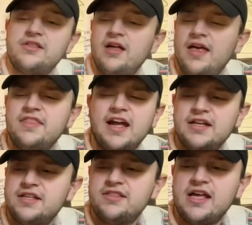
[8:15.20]
I think I
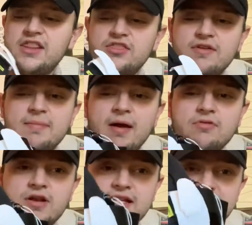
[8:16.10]
did say it's
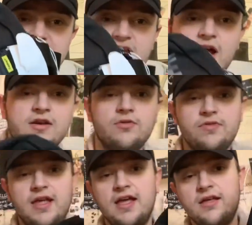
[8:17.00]
£3.99 in
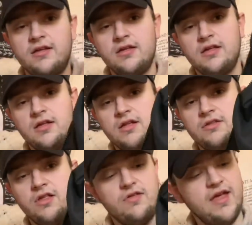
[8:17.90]
there.
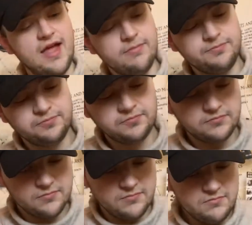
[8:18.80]
So that.
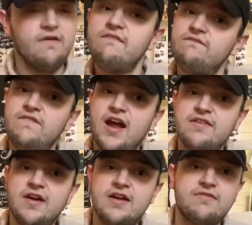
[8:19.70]
Very,
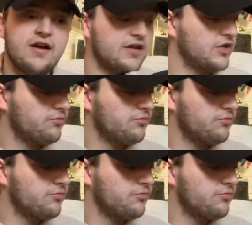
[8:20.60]
very, very good